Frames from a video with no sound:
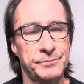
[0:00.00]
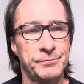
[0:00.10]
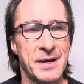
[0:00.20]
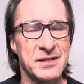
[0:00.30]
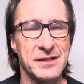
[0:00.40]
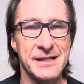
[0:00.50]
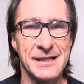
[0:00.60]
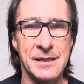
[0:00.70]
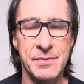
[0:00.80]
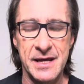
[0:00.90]
basically
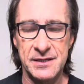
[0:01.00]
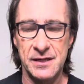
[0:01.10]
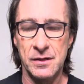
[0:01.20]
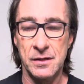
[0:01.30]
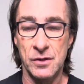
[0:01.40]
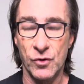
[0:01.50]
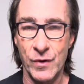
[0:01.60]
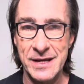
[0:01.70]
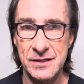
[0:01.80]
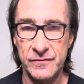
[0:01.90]
eliminating
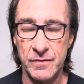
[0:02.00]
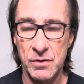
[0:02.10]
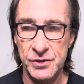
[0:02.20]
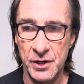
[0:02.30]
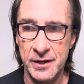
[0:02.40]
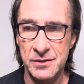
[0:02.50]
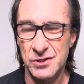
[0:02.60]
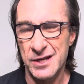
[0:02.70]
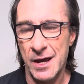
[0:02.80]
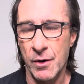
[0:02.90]
grains from my diet to
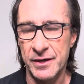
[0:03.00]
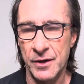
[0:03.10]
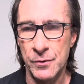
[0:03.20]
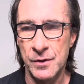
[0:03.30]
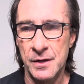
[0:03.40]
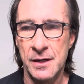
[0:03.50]
see how I go.